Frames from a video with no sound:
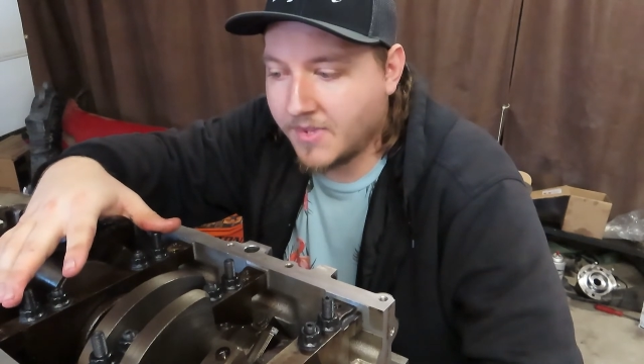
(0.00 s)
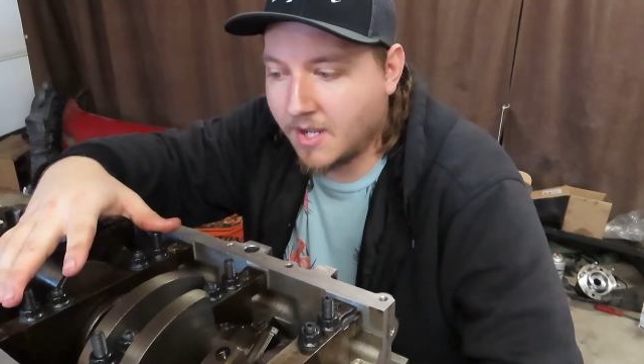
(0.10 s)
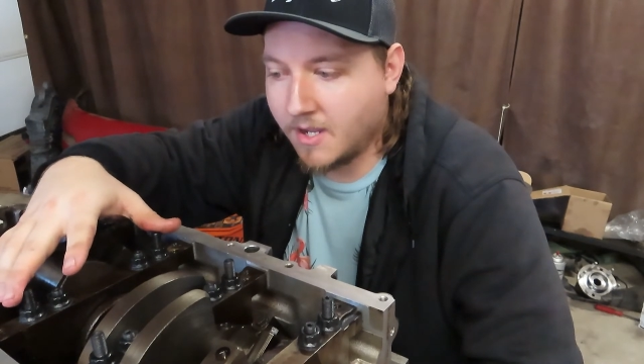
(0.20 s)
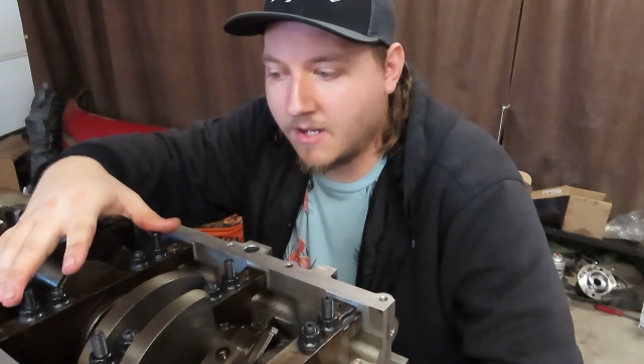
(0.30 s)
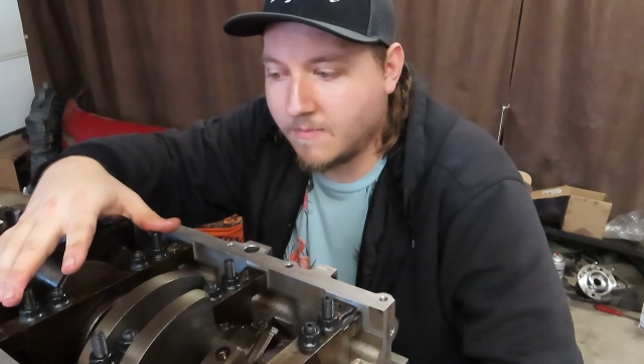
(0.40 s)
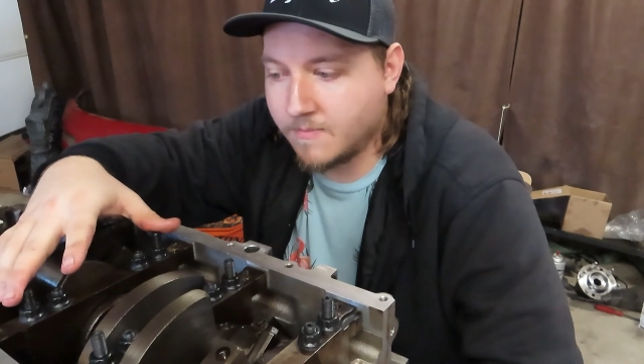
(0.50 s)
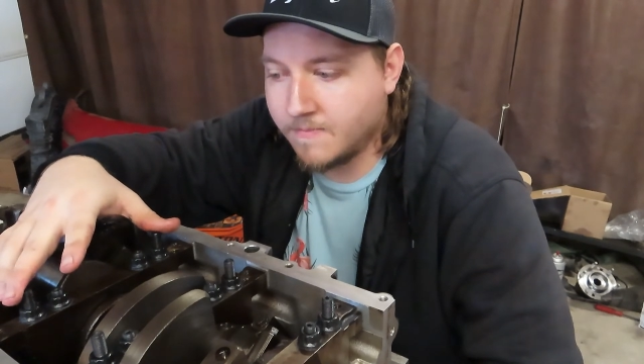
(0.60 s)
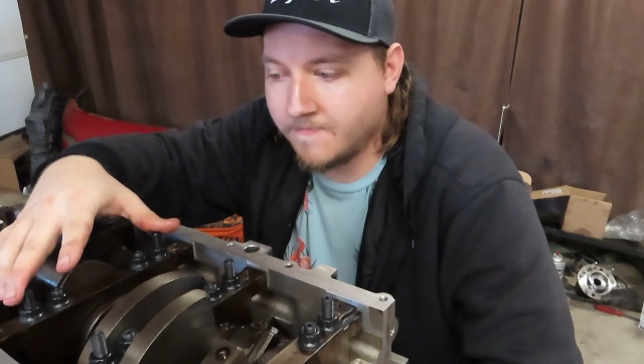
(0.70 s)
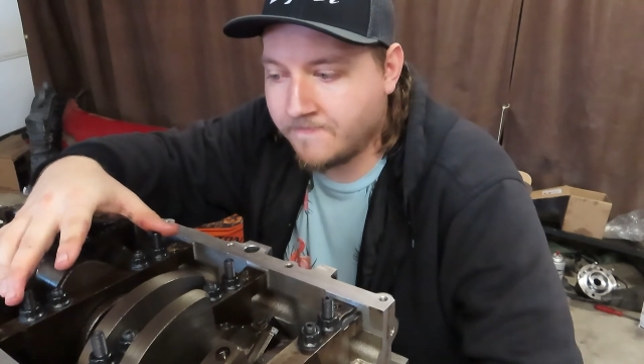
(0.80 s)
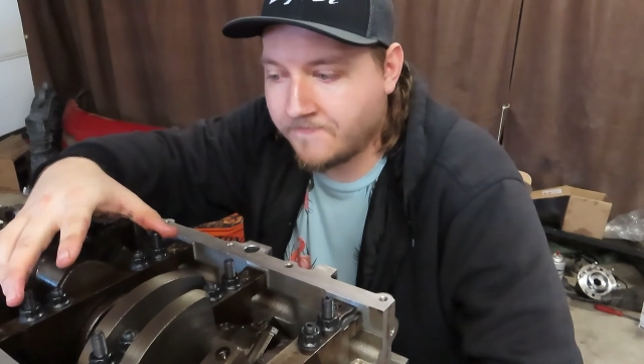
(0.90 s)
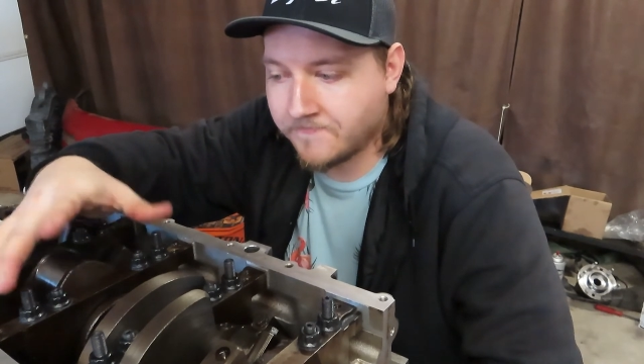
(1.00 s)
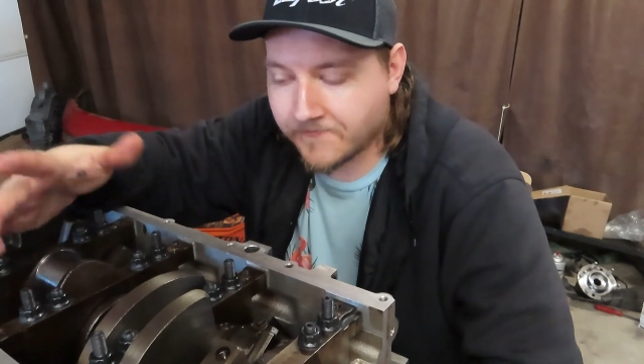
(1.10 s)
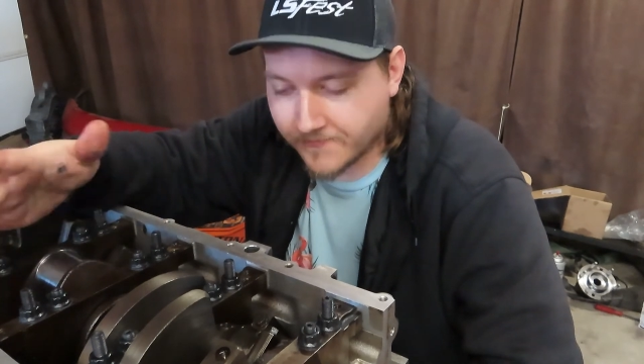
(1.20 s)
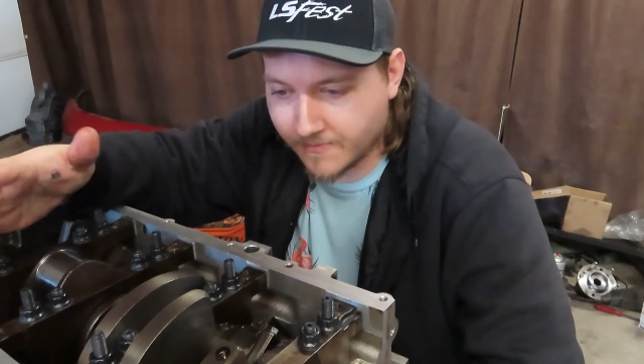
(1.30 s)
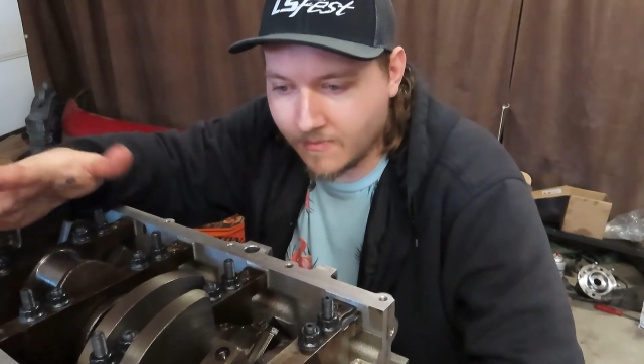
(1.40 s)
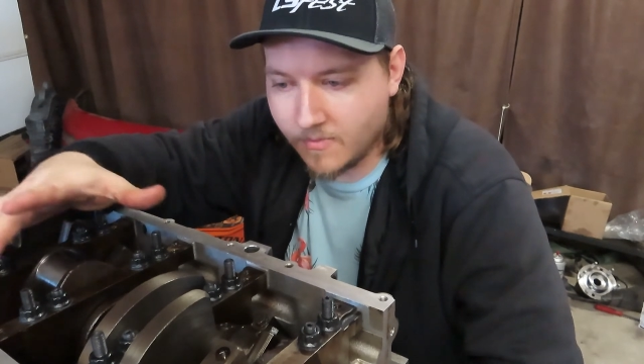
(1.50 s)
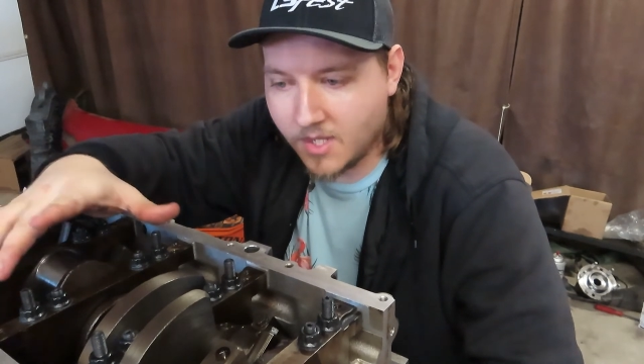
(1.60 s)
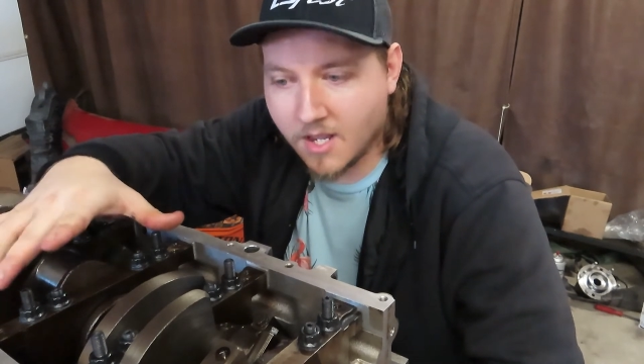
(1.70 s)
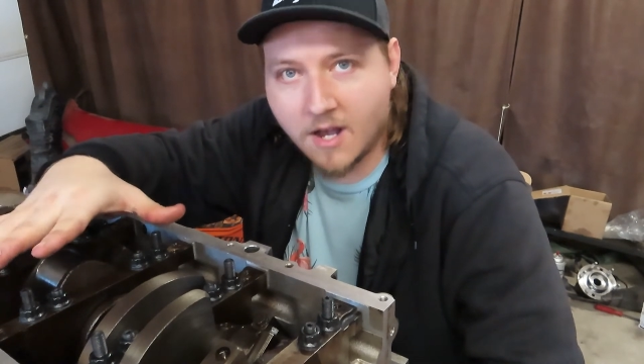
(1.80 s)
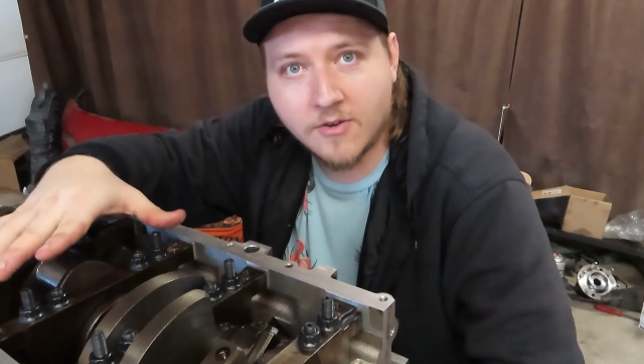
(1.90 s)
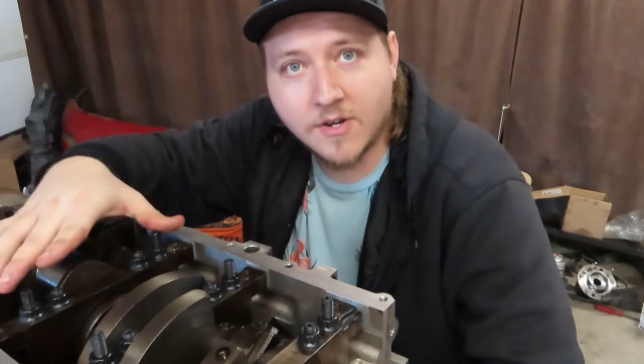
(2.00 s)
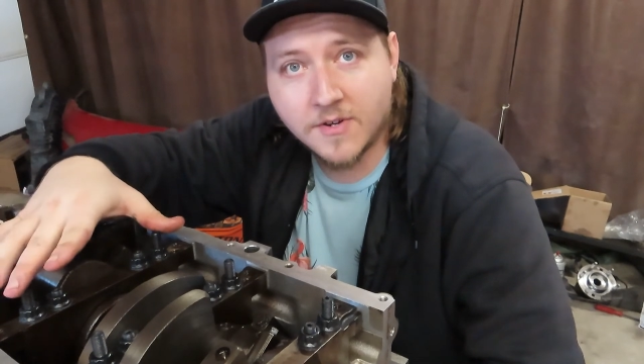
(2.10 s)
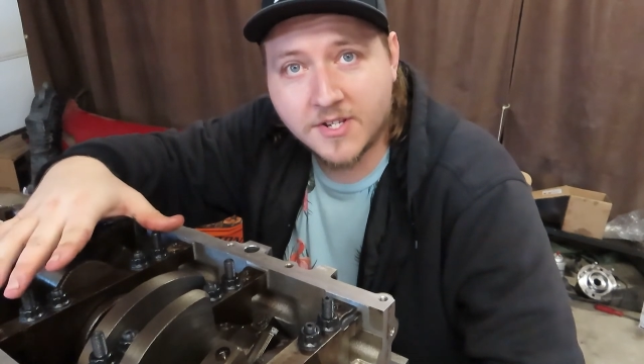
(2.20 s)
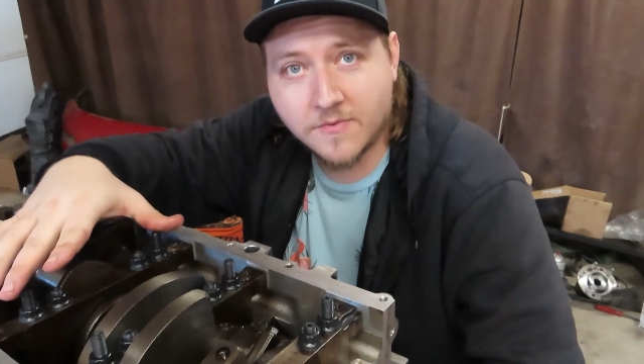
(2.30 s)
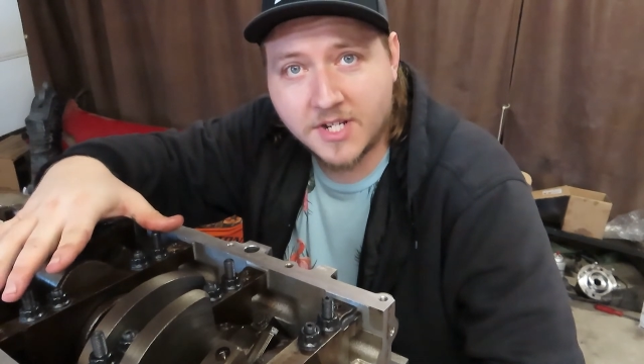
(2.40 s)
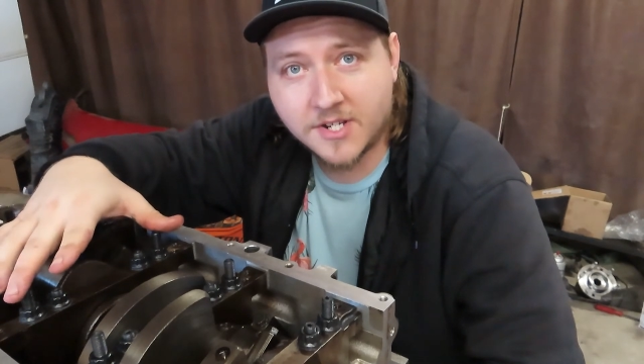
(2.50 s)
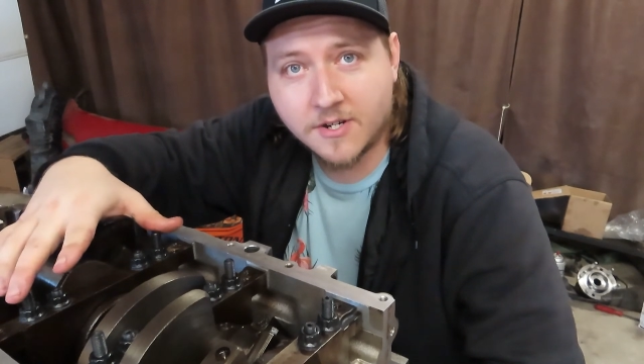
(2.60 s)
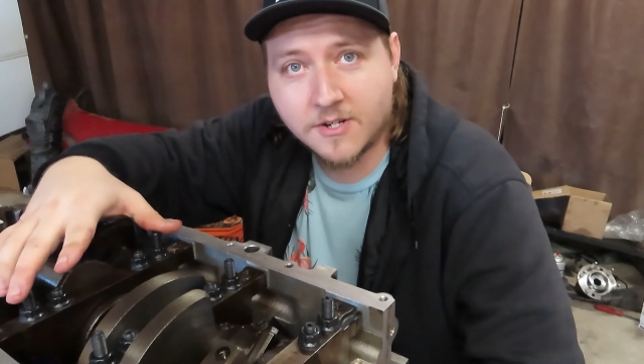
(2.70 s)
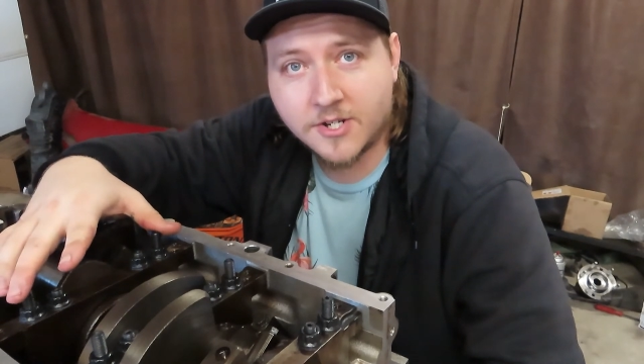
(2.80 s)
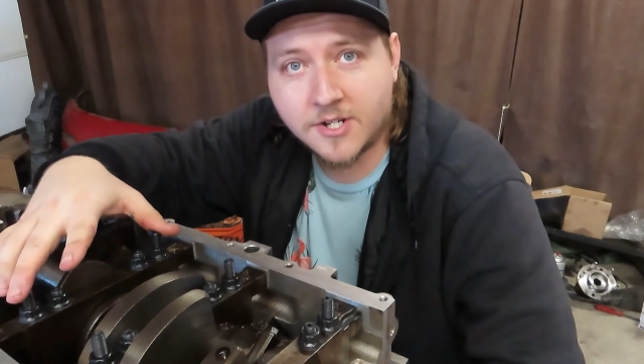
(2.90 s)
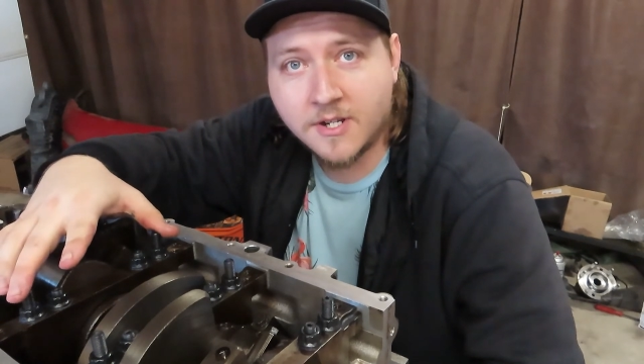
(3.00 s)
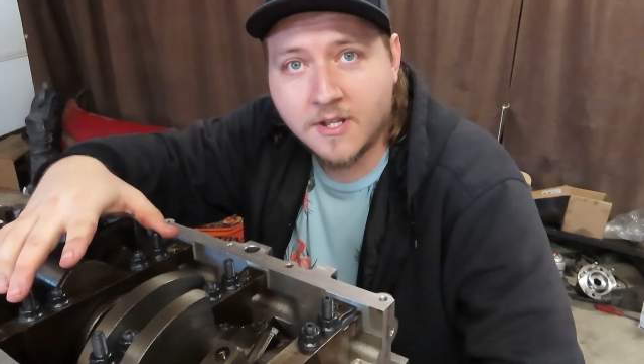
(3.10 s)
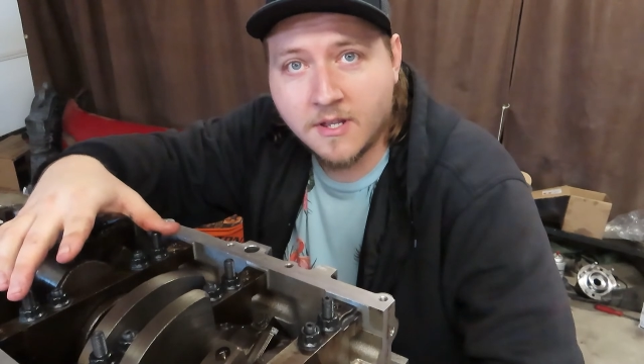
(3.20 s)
I would always research